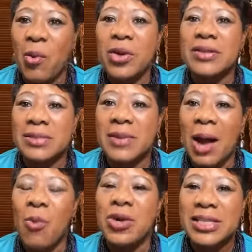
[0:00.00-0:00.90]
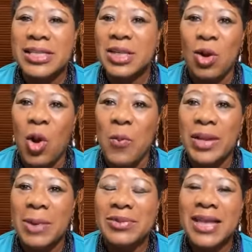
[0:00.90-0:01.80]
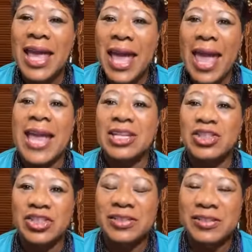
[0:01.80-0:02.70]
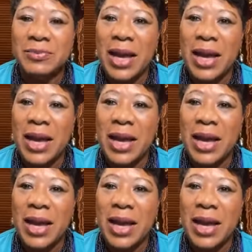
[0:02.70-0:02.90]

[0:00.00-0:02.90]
I wanted him, I wanted to get home and I was anxious.